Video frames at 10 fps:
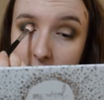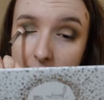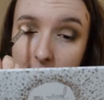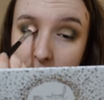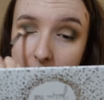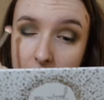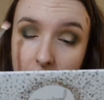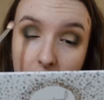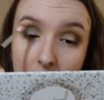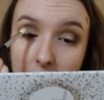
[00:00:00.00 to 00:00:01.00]
it a bit
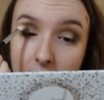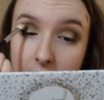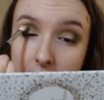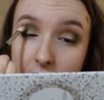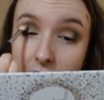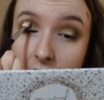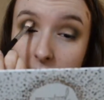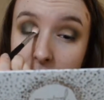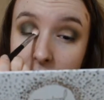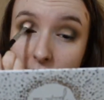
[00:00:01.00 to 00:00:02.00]
lower just
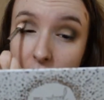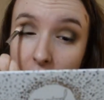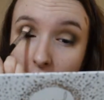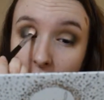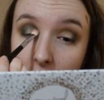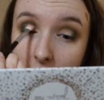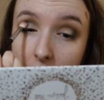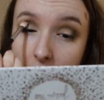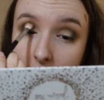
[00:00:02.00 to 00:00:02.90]
to make sure